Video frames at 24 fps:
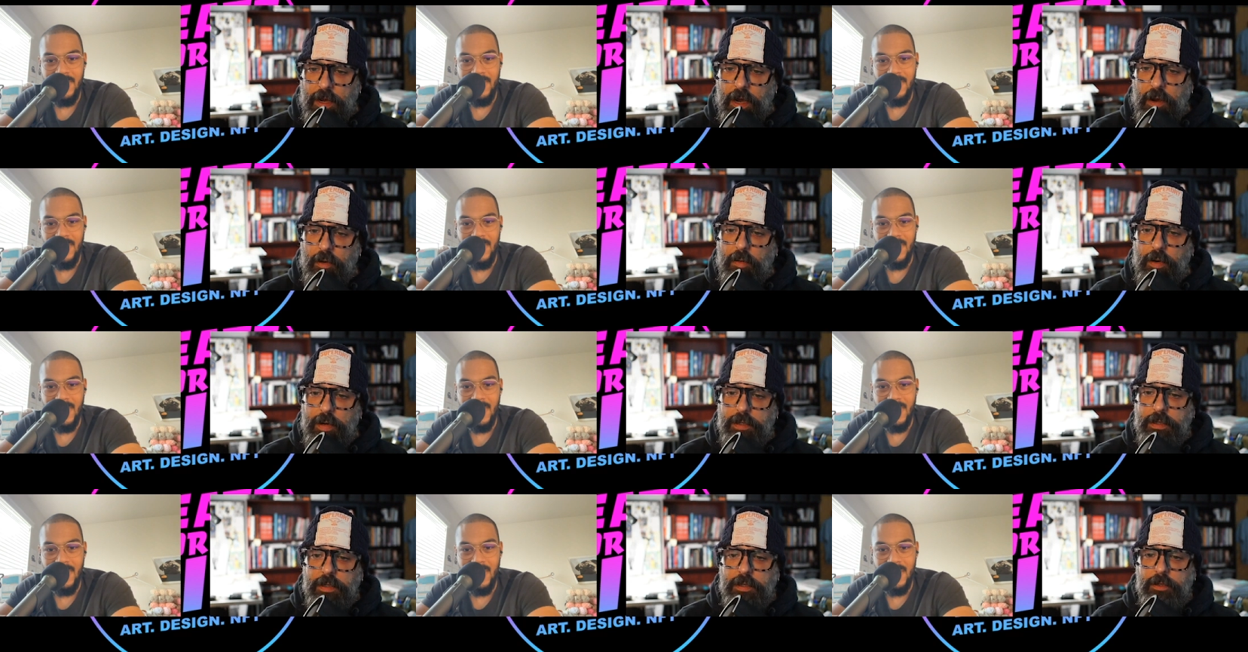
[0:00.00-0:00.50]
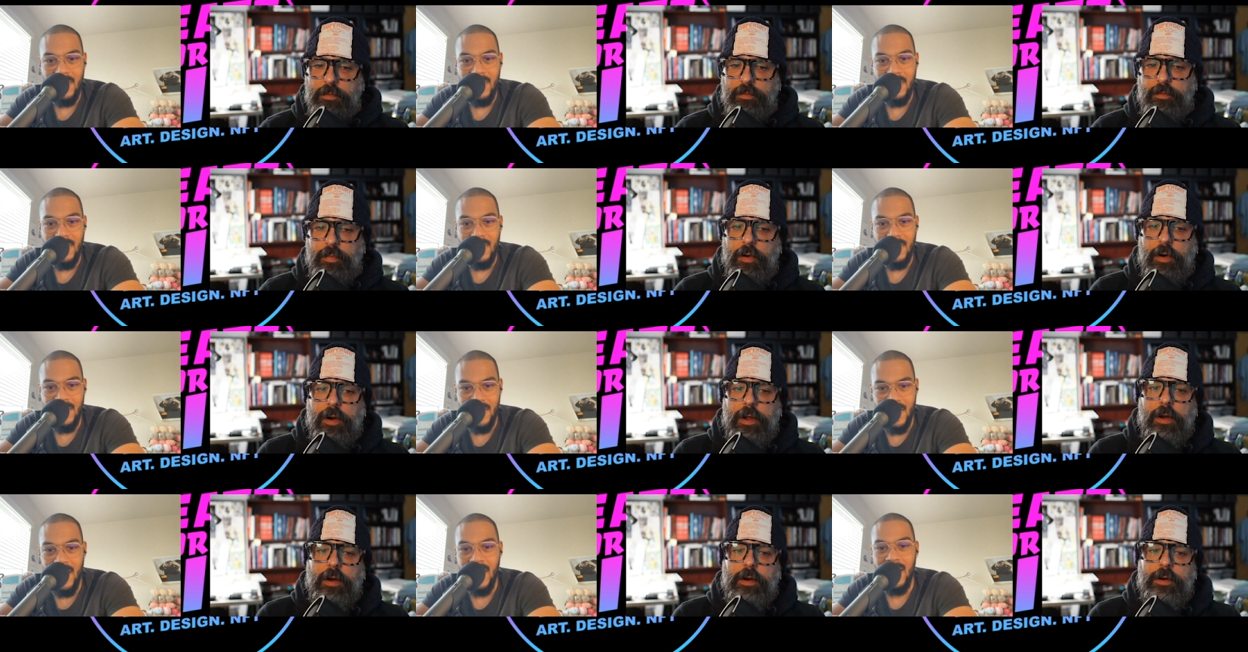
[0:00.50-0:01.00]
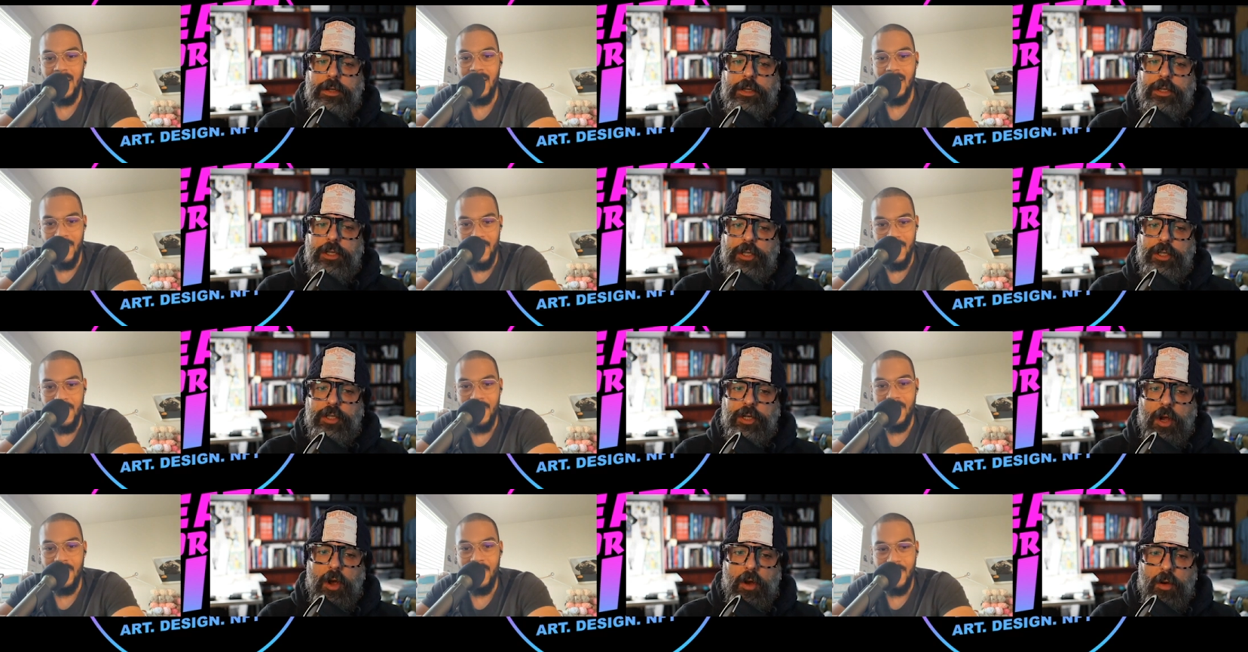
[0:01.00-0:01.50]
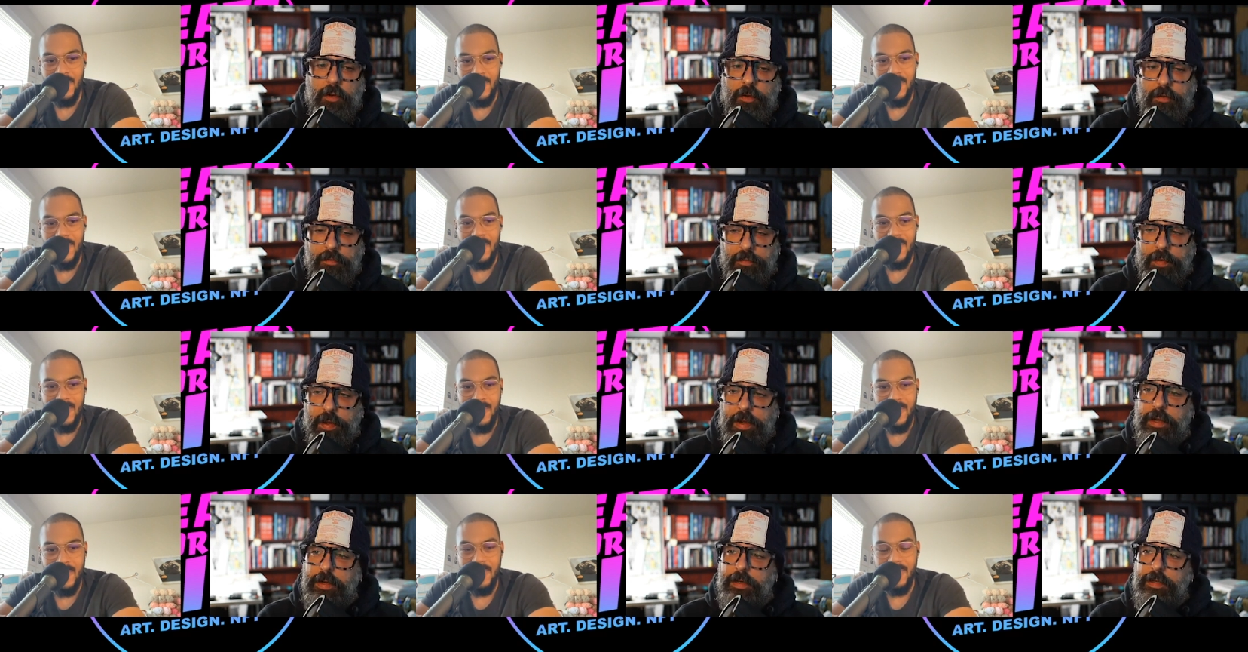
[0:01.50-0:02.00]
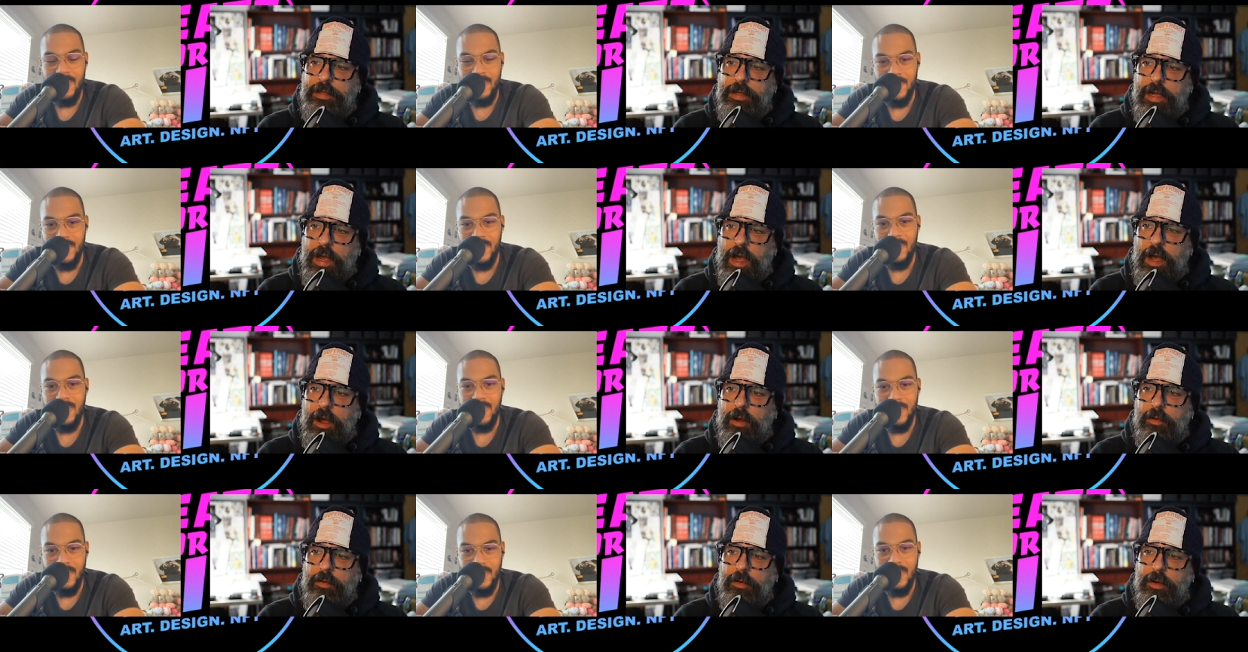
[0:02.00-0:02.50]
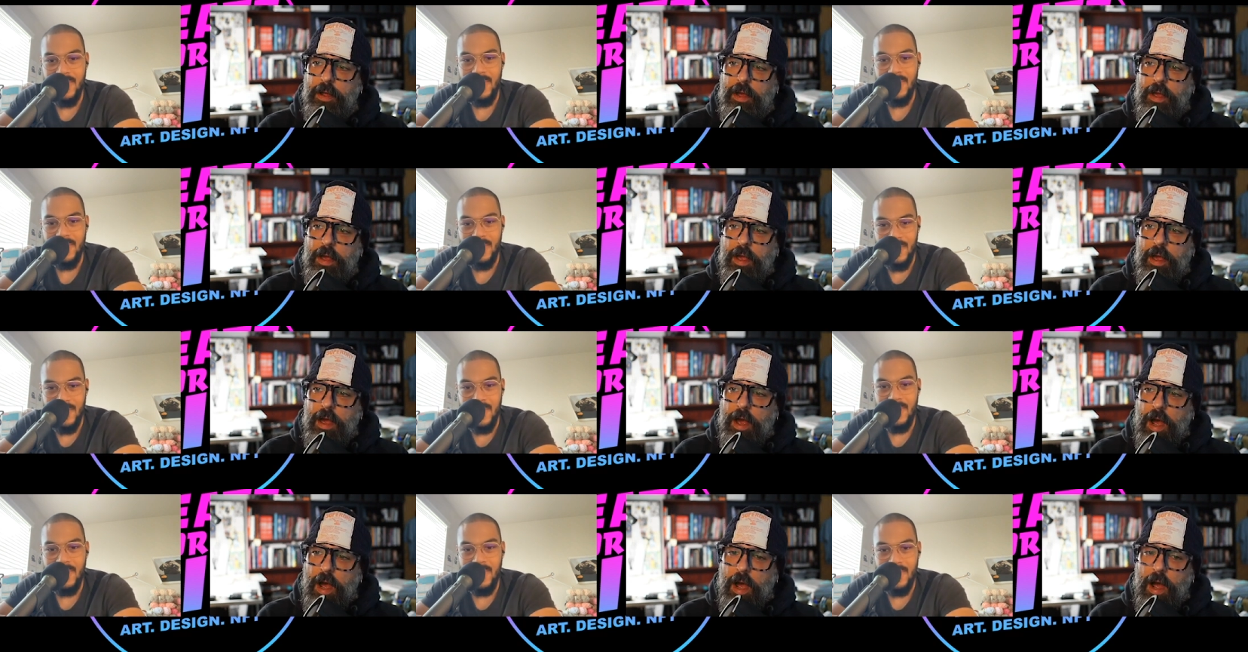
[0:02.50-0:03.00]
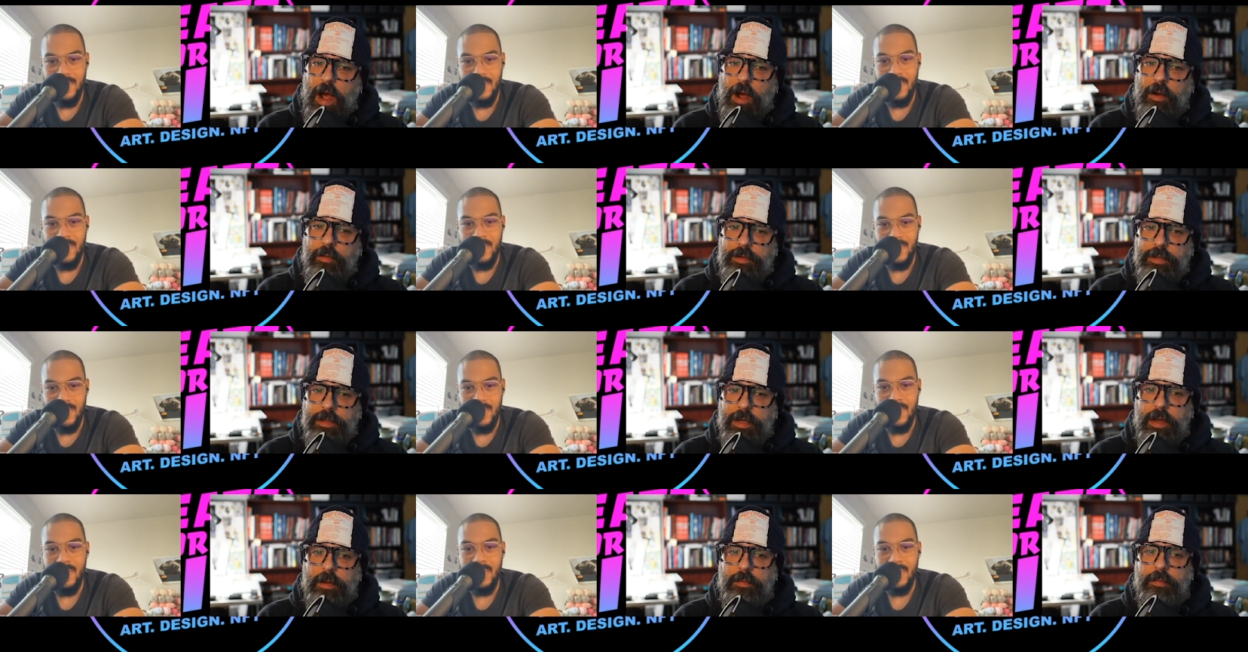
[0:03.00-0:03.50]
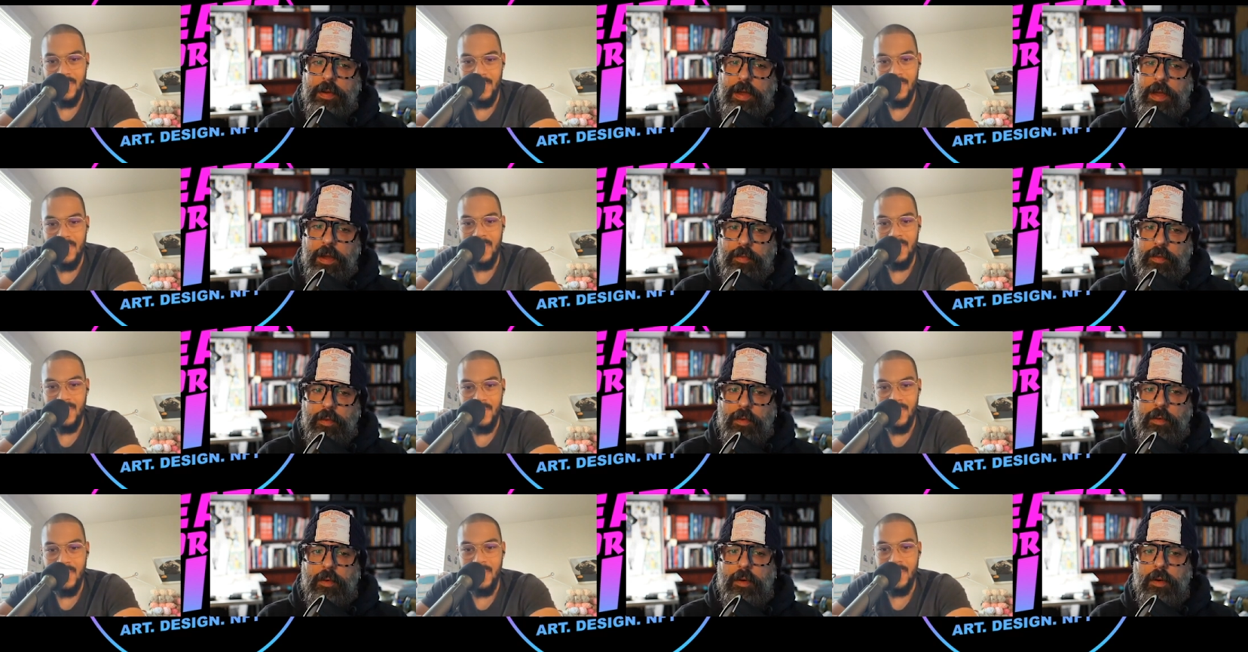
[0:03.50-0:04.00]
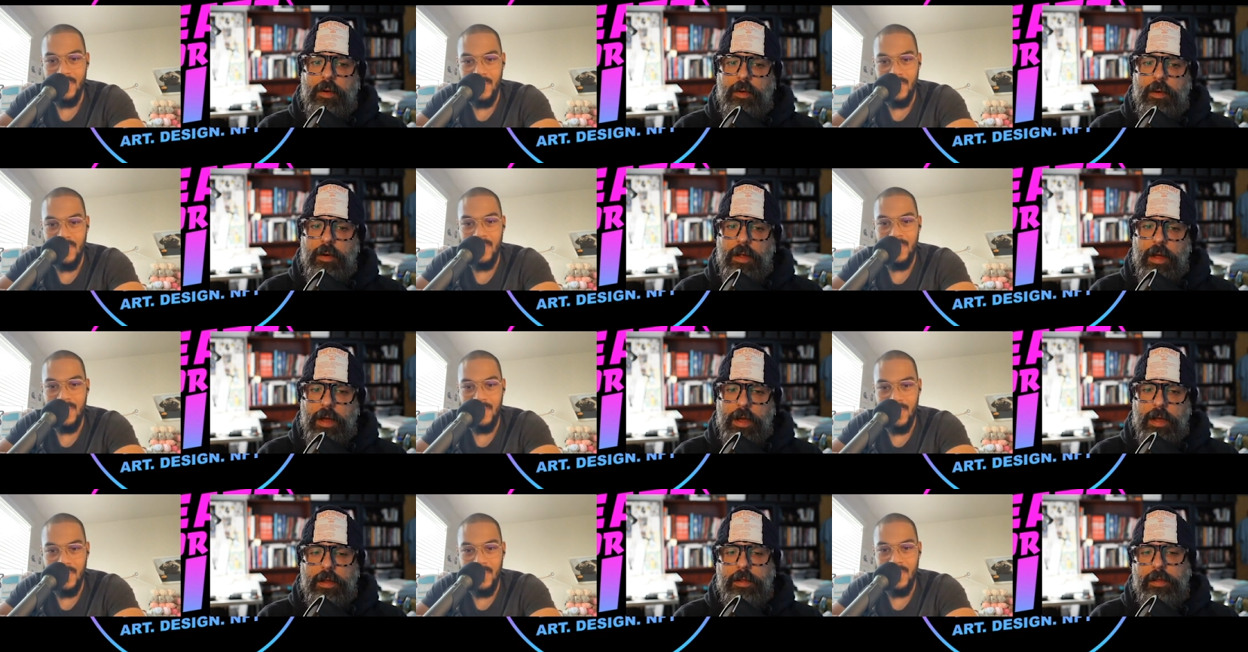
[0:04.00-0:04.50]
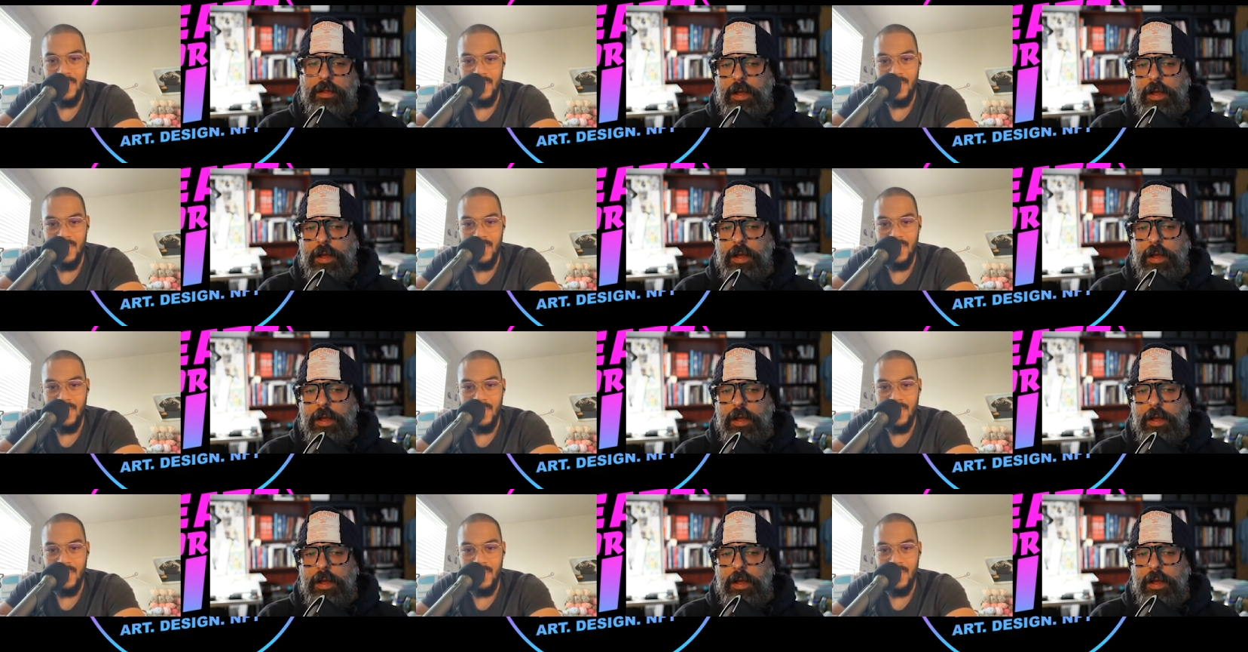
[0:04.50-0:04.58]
Speaker 1: I wasn't putting yeah. on a show of being down. I, I, was like, people, like